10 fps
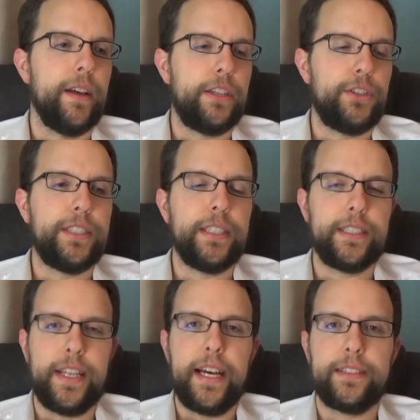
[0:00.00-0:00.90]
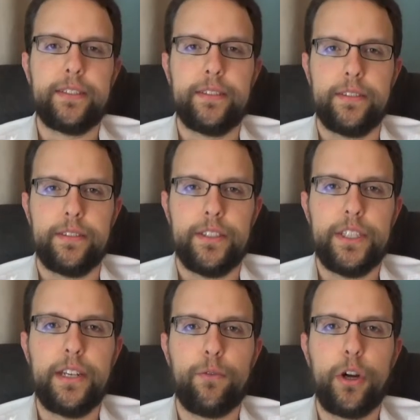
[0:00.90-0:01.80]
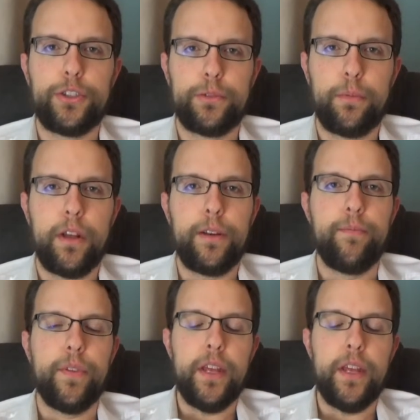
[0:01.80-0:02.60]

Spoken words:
And she says, that's Steve Rogers' blood.